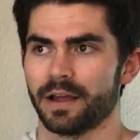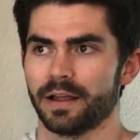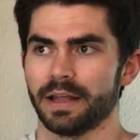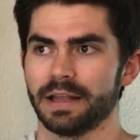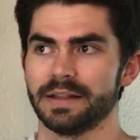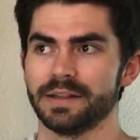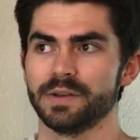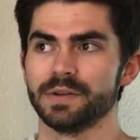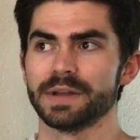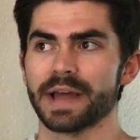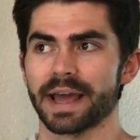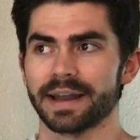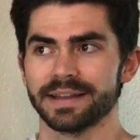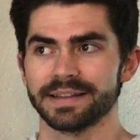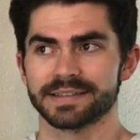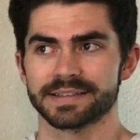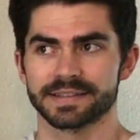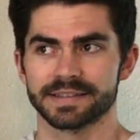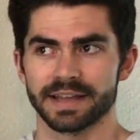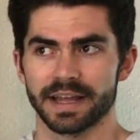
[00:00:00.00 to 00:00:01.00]
In the
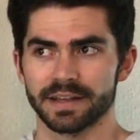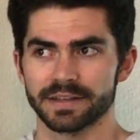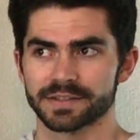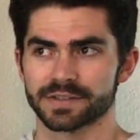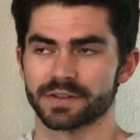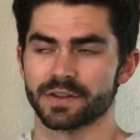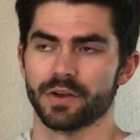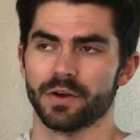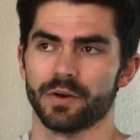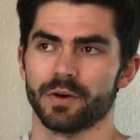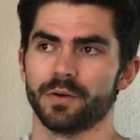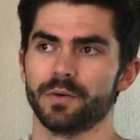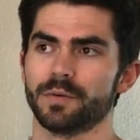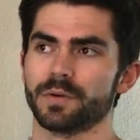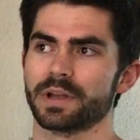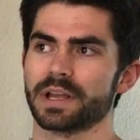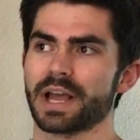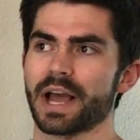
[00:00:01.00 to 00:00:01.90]
United States, though,